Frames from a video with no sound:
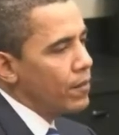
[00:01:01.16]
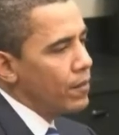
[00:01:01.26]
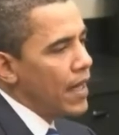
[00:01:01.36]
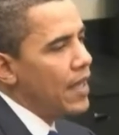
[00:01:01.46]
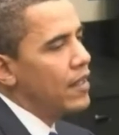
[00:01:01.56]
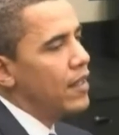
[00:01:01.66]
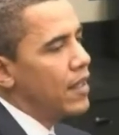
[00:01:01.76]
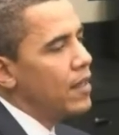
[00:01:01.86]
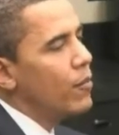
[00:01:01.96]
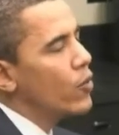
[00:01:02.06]
made
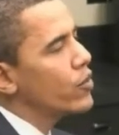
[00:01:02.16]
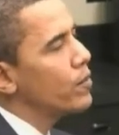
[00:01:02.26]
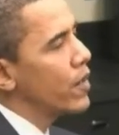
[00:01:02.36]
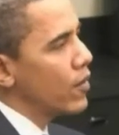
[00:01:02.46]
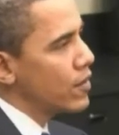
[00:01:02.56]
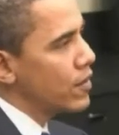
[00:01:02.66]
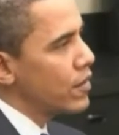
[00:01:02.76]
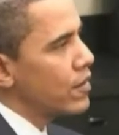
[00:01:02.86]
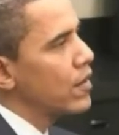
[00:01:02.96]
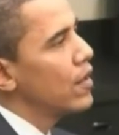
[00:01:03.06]
the most
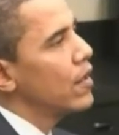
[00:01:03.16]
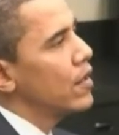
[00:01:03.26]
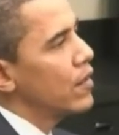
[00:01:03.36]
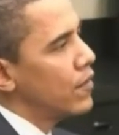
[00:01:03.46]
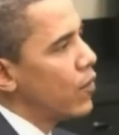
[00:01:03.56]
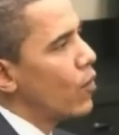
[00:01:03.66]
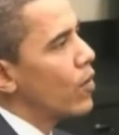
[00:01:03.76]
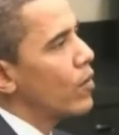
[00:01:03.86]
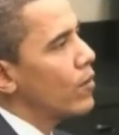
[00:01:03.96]
appearances for